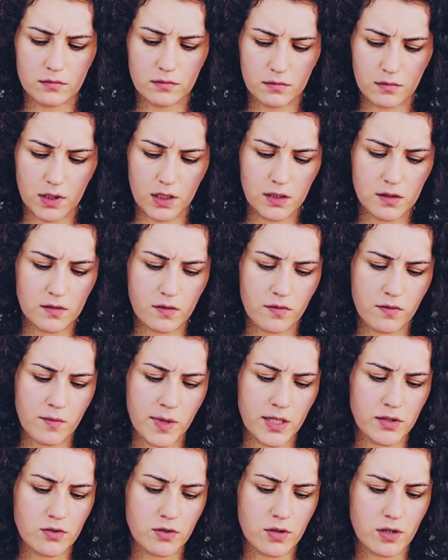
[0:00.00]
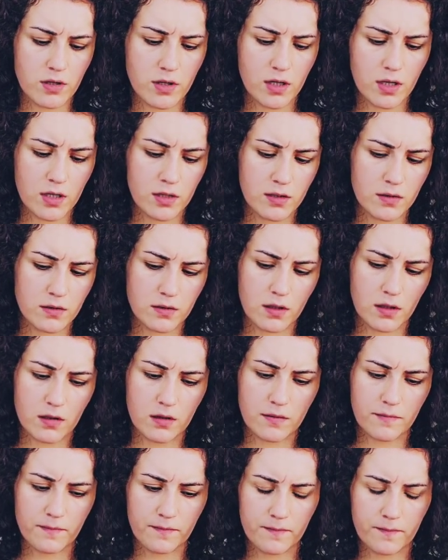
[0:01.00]
These are the major arcanas
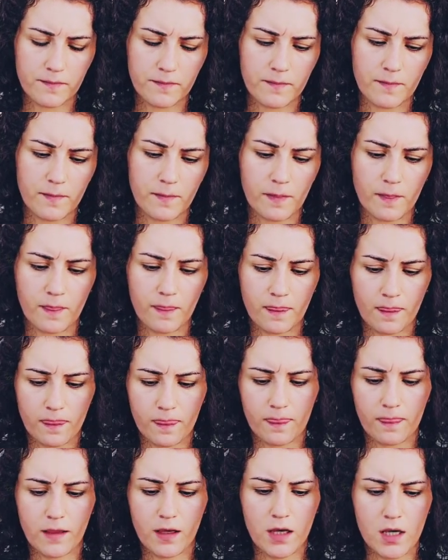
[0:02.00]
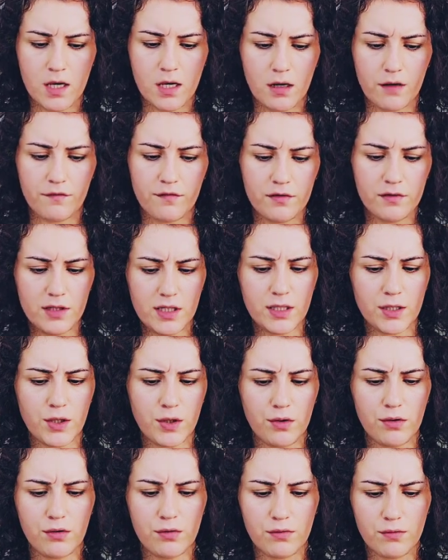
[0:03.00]
here. I feel like
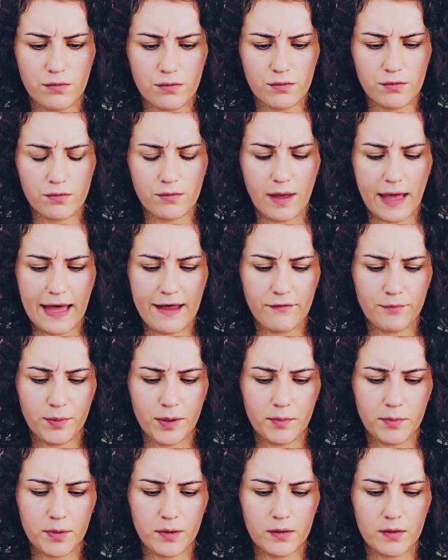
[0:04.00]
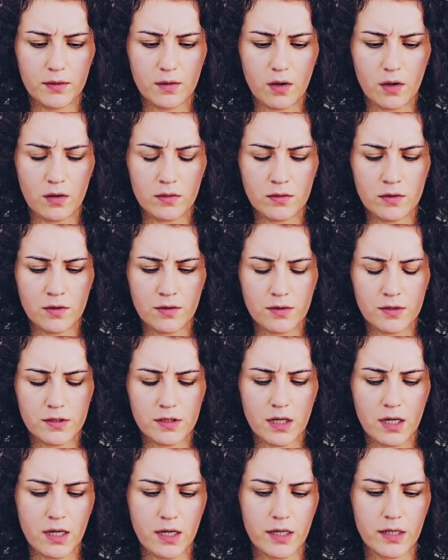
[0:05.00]
you have people on your
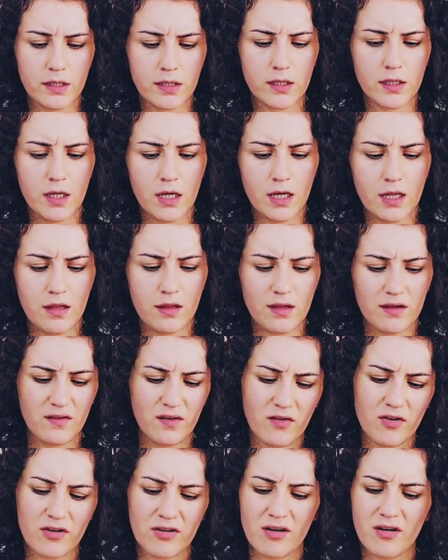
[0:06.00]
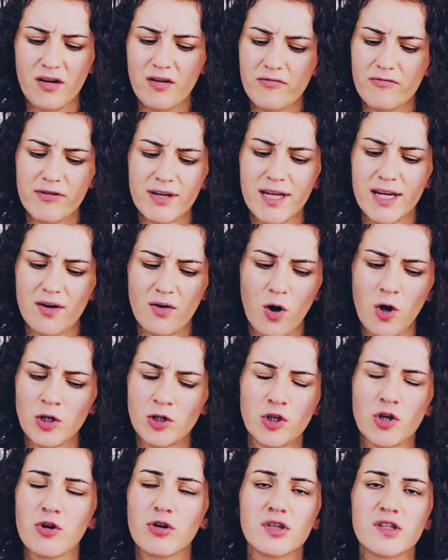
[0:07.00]
side that are not really
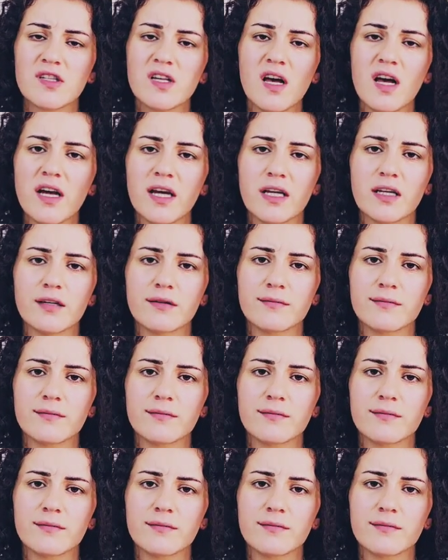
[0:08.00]
on your side.